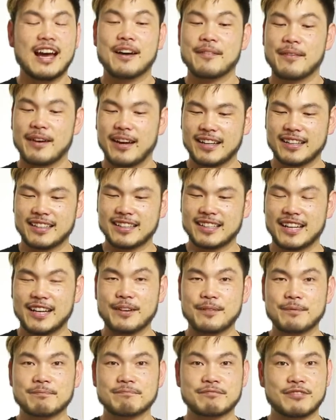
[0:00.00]
But
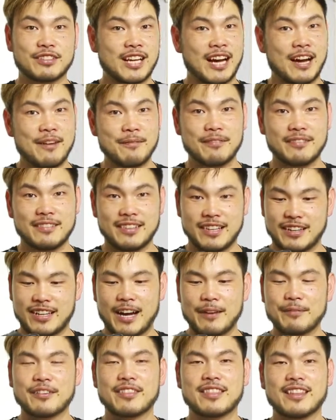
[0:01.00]
come
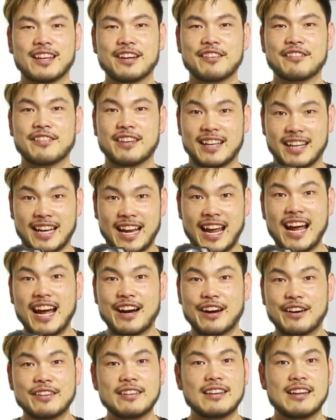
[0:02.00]
to think of it
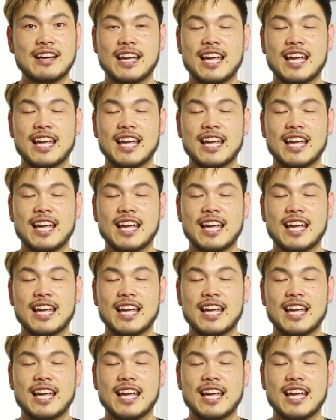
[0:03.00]
now,